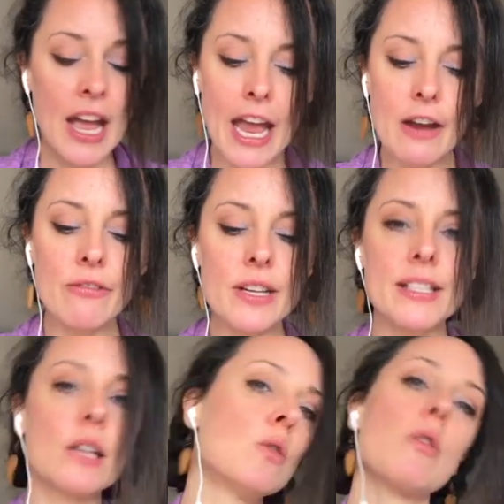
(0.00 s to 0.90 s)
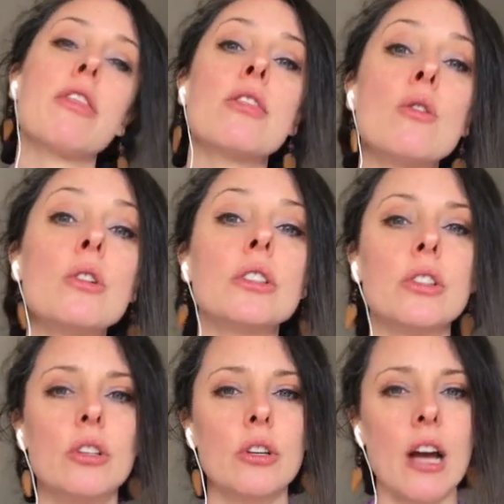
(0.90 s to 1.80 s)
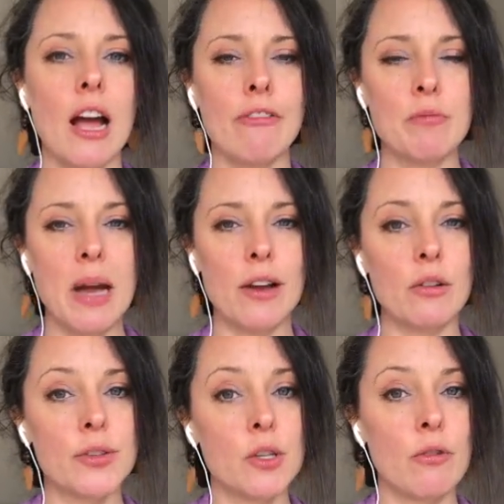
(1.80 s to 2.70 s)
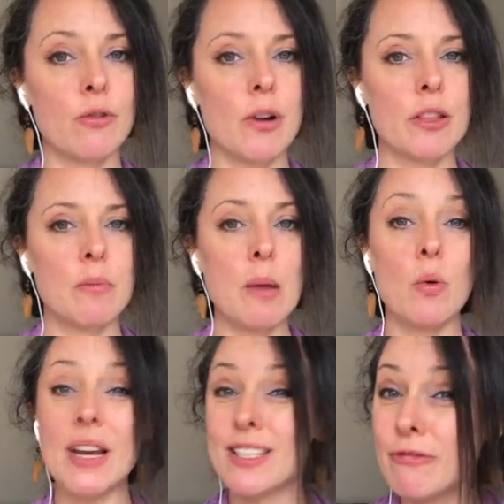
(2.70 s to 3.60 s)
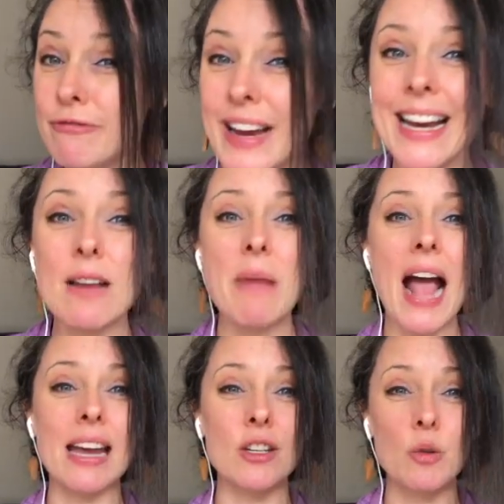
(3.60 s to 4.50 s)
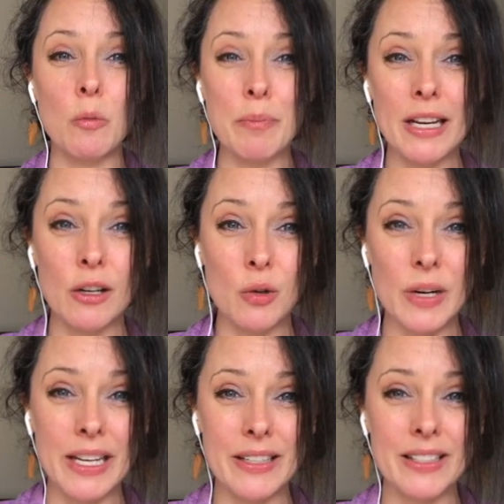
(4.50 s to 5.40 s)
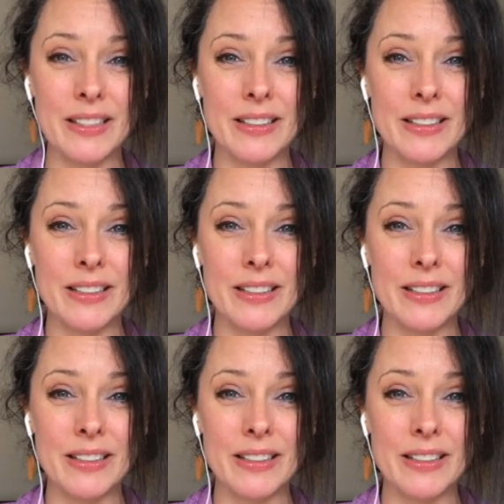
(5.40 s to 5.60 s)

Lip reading: Every single thought that you have about yourself or other people is feeding back into a bigger grid.